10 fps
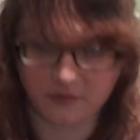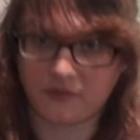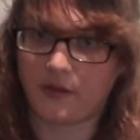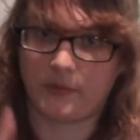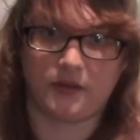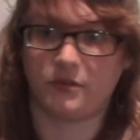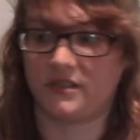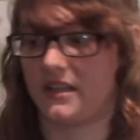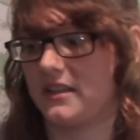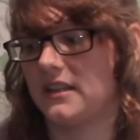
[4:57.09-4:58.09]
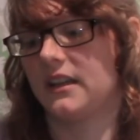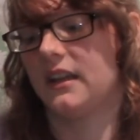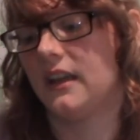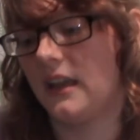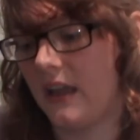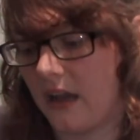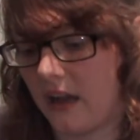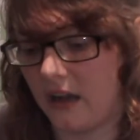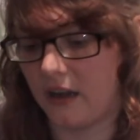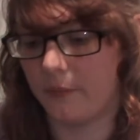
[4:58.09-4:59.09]
feminine presenting,
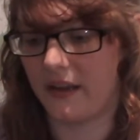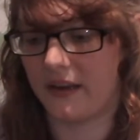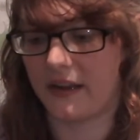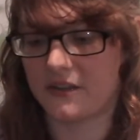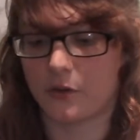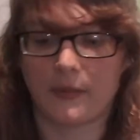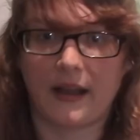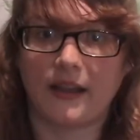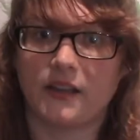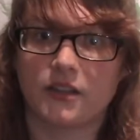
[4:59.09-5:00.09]
and I don't mind